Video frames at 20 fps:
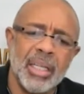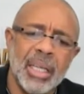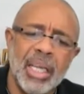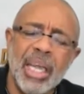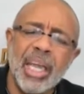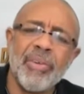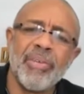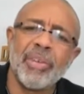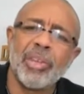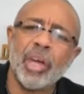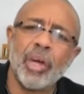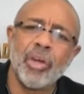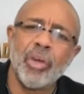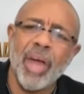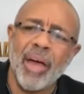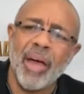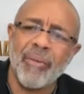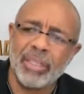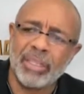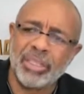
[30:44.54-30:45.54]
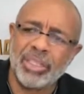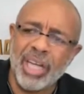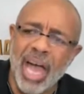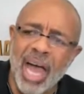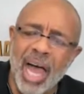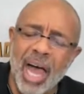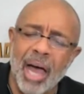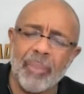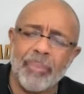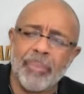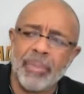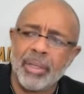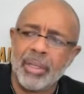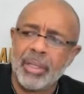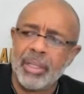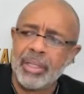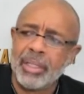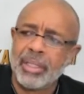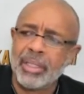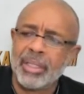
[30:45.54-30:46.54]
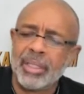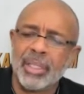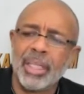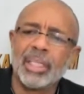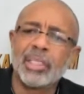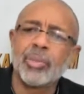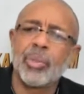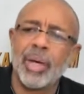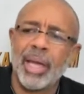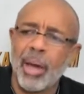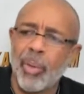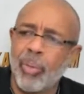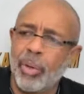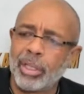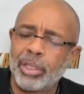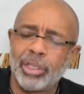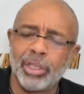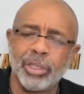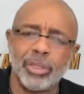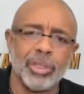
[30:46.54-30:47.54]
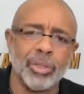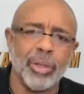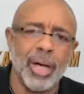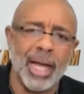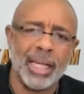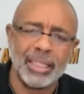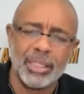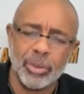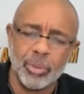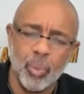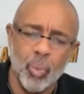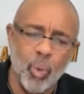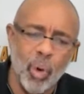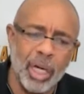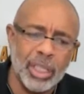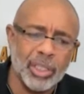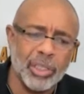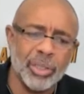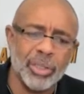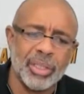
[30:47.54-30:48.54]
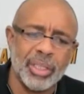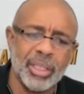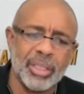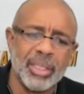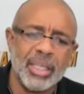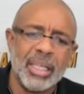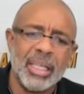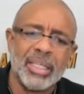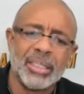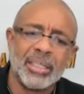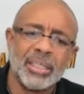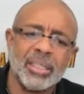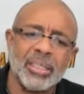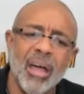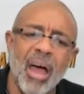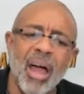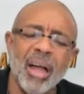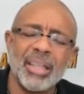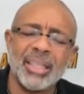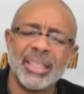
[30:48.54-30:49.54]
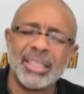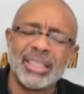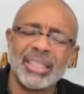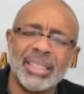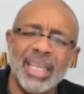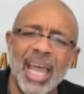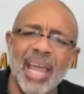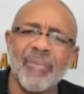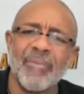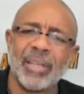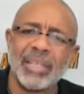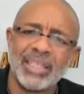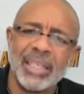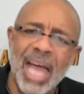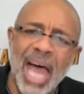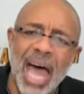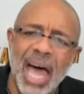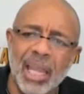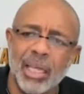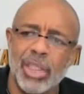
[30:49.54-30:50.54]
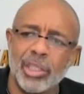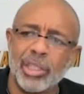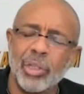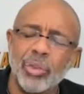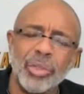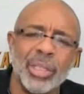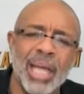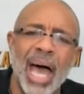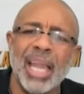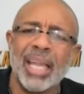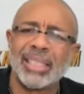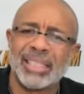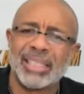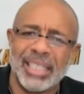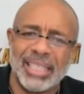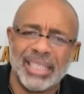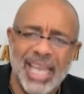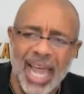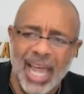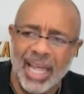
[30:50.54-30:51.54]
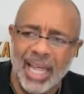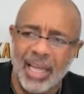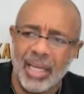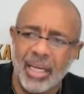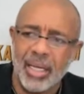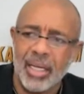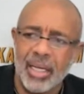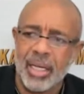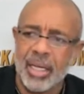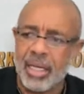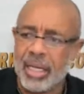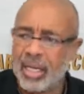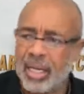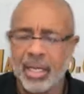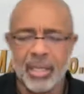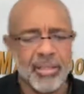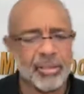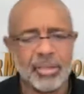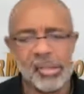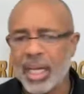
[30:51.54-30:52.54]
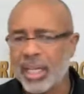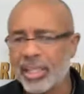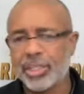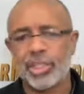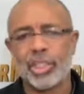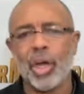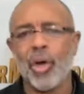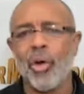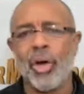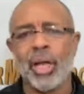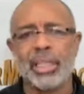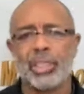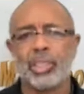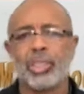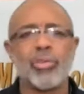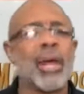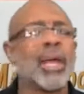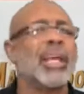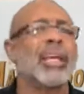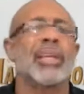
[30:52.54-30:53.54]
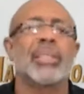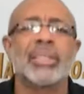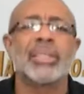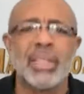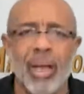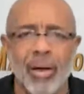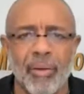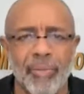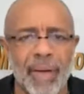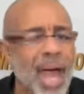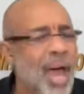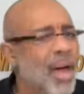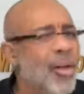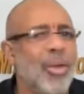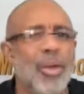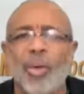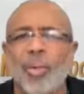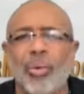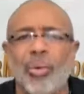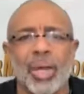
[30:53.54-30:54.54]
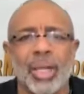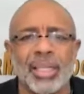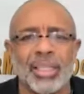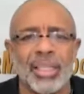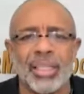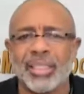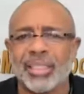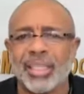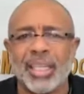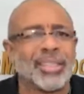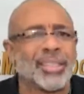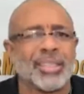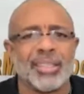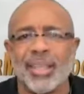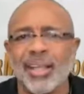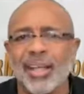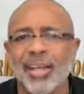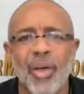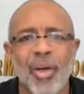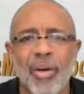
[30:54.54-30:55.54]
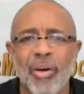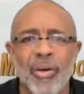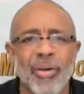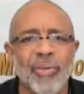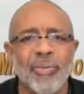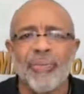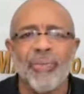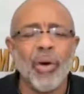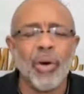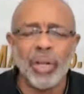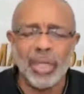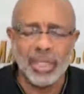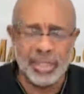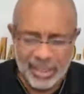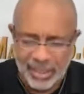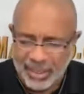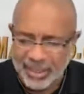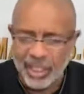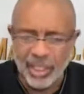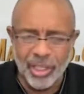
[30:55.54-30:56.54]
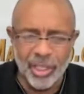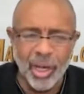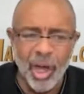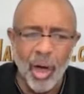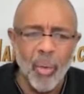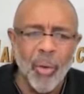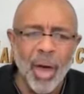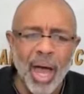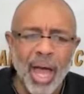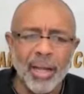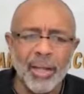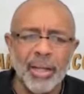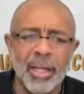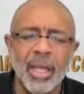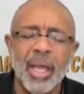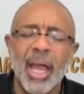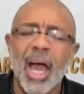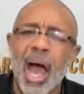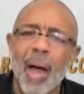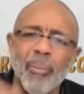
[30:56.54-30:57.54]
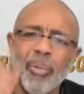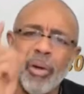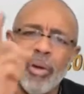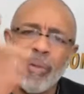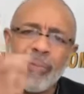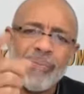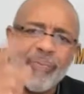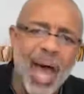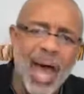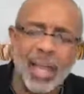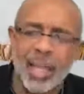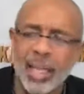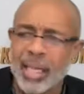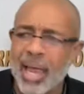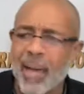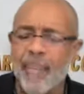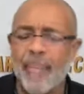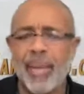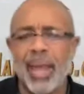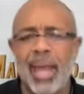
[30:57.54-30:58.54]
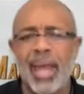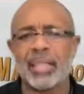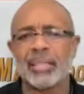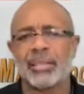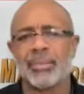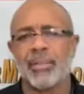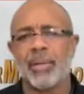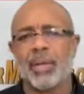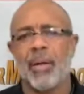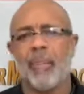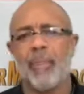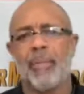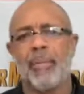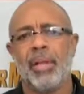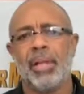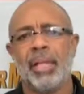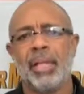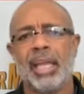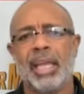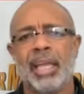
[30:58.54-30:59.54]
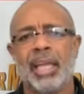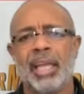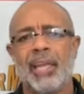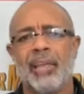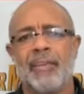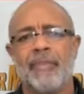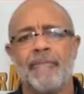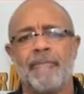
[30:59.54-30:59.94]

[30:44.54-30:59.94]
Even though you have a job, this is what I want you to do. I just want you to start to save $1, $2 a day. Just do it. Trick yourself. I don't know what it is. Just fool yourself. Say, you know what? I'm going to follow that man's lead.